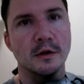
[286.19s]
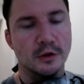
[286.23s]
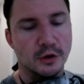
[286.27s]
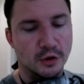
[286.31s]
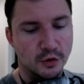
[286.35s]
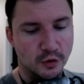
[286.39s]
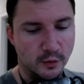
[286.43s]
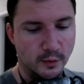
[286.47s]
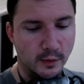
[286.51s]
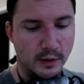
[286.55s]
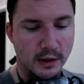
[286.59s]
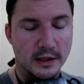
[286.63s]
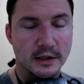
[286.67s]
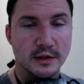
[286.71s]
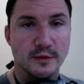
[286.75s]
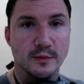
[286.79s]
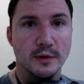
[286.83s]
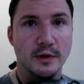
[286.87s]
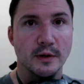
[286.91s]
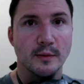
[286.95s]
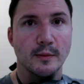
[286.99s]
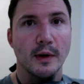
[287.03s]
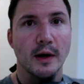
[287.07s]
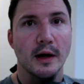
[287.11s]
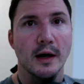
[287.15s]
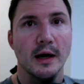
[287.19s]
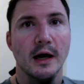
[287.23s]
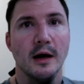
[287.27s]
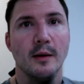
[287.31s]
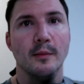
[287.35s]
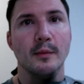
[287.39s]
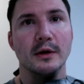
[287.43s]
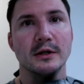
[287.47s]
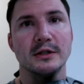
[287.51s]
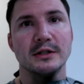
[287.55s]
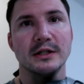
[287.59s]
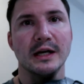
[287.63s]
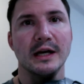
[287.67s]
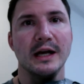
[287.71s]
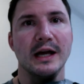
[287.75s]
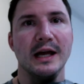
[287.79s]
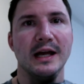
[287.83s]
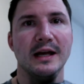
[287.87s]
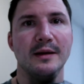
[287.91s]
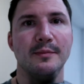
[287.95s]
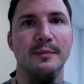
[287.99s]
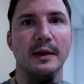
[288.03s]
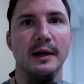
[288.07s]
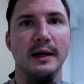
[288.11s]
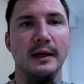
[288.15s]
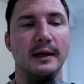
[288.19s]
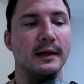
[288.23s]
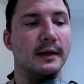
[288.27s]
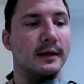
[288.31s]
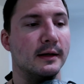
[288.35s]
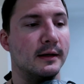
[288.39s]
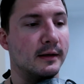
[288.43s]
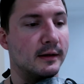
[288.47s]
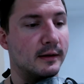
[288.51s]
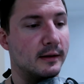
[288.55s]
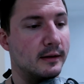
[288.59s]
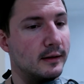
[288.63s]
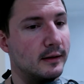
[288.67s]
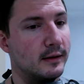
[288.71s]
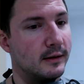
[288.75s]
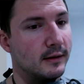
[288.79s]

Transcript: Just reminds me about how much I hate painting.